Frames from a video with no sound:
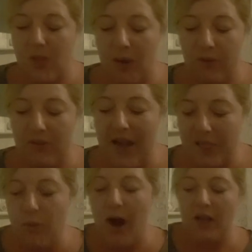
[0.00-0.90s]
So,
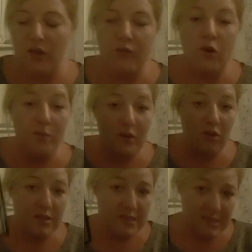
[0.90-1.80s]
that's why you've come
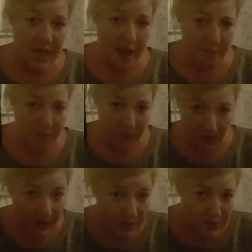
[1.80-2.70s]
across as the
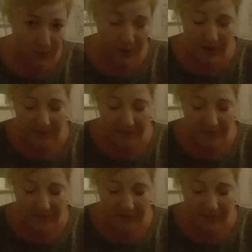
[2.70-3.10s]
Emperor. Because